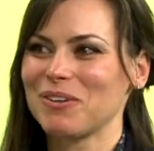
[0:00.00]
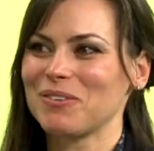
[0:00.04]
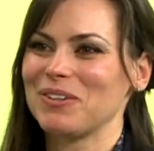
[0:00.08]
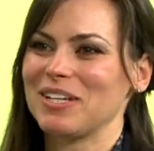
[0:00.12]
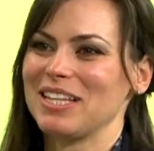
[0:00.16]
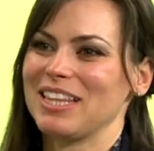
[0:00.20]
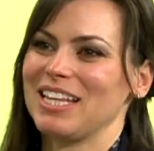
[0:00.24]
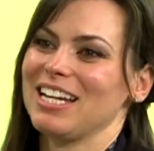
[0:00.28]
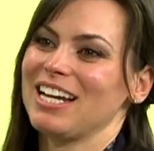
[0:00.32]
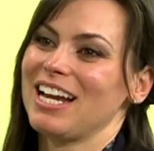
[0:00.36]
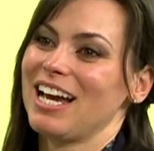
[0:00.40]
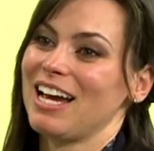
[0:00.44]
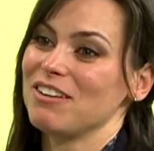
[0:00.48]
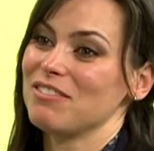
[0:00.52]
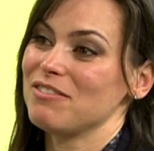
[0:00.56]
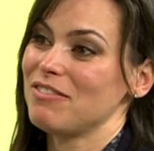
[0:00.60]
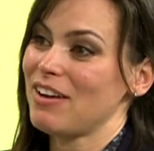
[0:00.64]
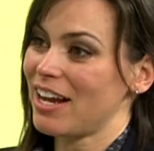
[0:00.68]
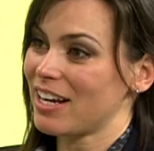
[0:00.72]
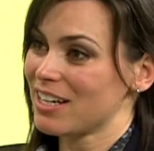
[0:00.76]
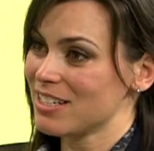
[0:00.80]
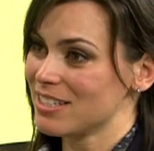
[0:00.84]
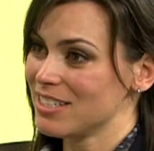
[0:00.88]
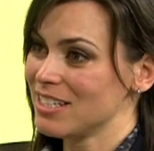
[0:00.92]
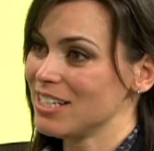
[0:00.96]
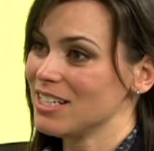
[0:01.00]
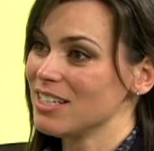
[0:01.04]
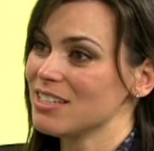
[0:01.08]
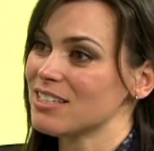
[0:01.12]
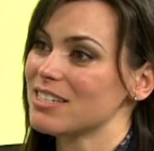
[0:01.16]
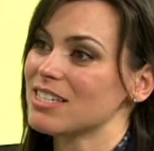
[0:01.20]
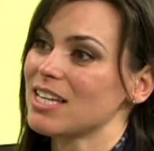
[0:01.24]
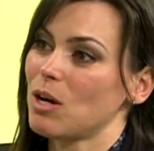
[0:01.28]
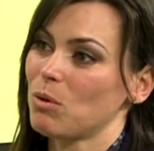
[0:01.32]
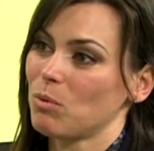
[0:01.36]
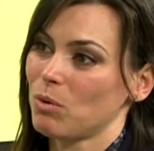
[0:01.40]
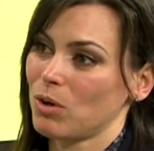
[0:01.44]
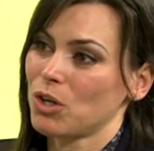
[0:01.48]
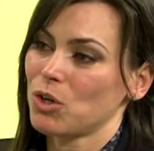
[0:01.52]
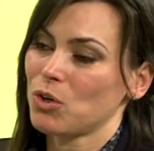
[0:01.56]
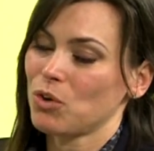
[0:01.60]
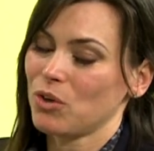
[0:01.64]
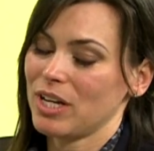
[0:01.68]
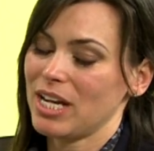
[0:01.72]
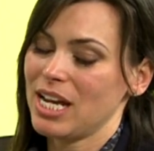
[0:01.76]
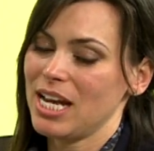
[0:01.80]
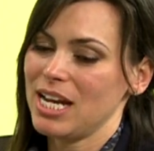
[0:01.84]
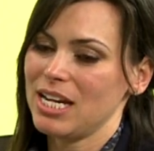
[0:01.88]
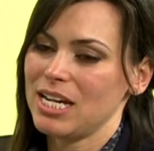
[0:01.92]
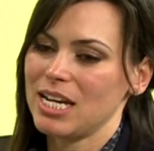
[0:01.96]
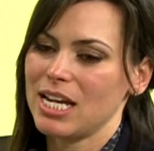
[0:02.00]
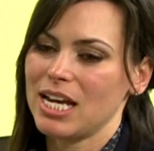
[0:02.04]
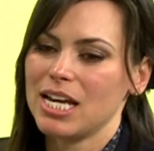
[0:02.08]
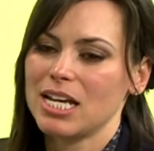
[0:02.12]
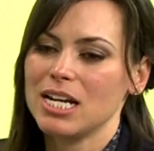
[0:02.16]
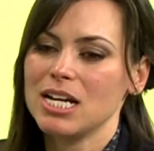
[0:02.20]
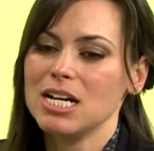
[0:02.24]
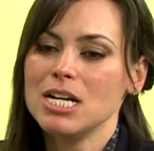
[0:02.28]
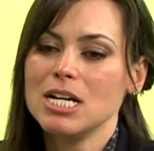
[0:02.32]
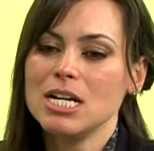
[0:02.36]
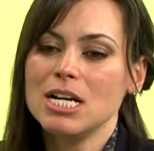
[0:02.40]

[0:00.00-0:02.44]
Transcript: we then had vaccines that were created,